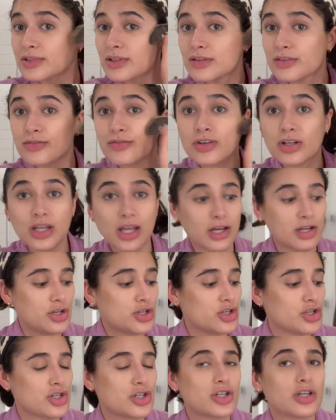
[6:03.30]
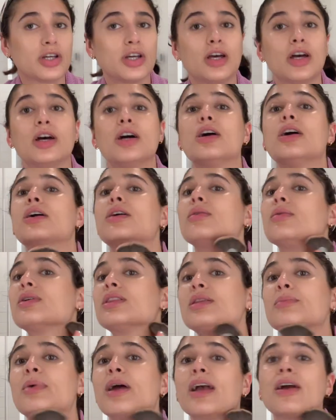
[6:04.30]
for lunch with
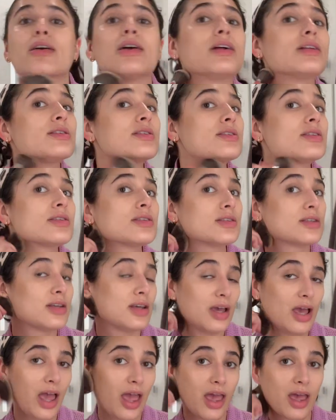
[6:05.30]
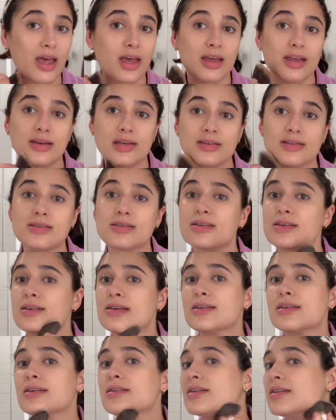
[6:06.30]
the parents, and
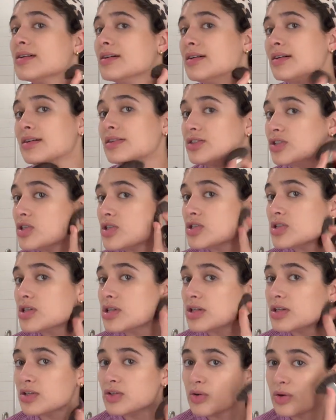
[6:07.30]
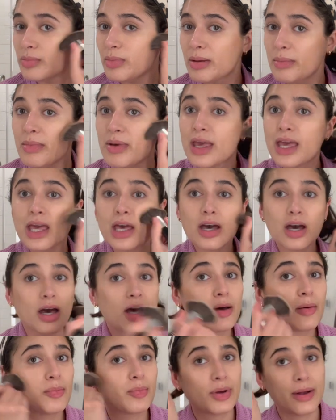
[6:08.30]
just doing my
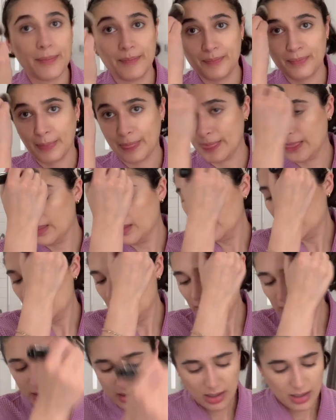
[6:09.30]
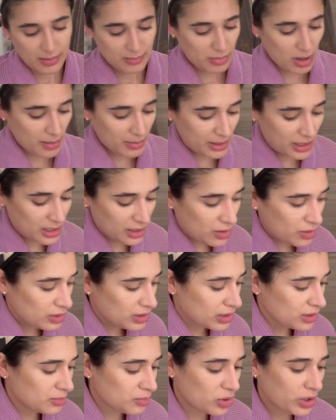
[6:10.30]
makeup. Probably gonna go a
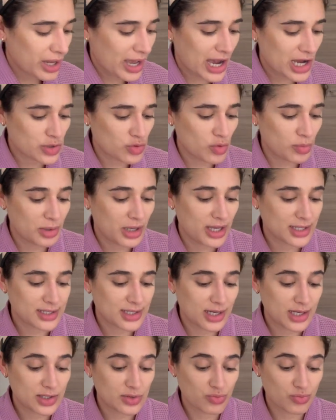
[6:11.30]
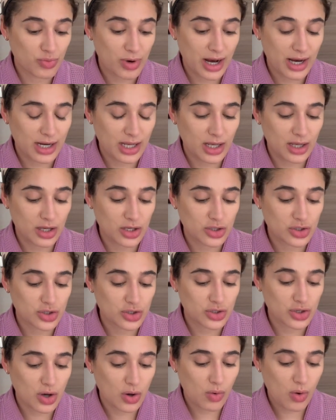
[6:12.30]
little more casual because it is raining
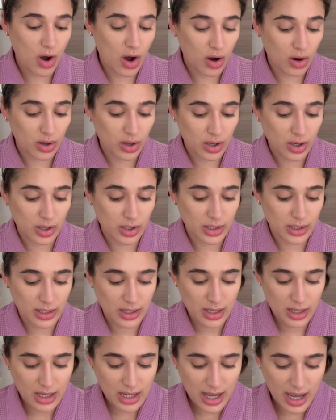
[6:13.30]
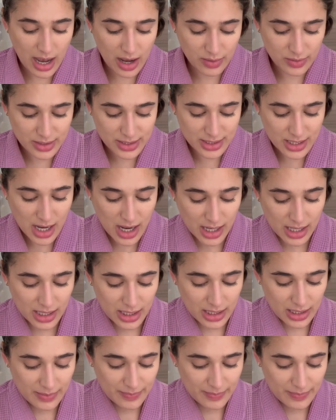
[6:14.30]
so hard outside,